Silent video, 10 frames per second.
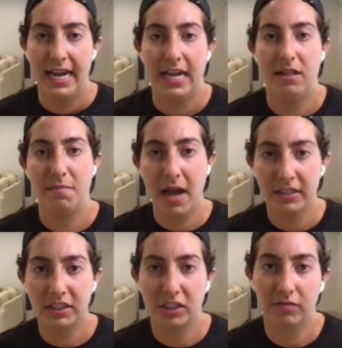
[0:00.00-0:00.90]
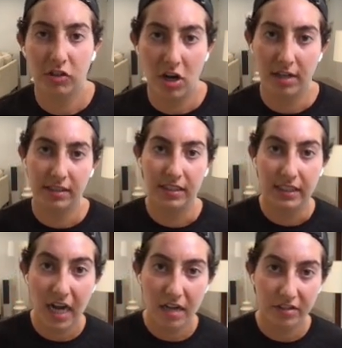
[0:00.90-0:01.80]
the meta server talks to the
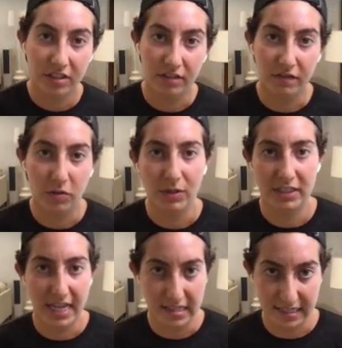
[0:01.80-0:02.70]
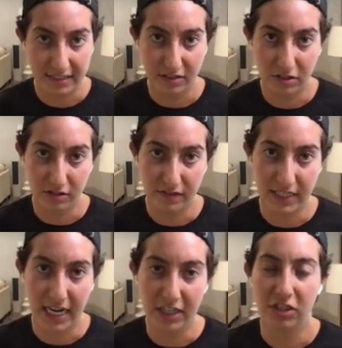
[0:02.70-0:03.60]
not server, which then sends a
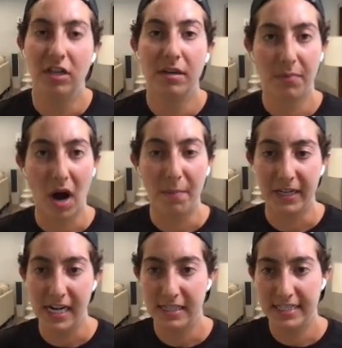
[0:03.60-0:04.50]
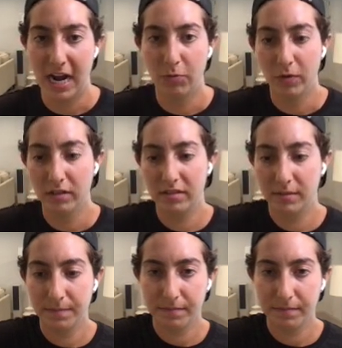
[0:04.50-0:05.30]
notification and it propagates downwards.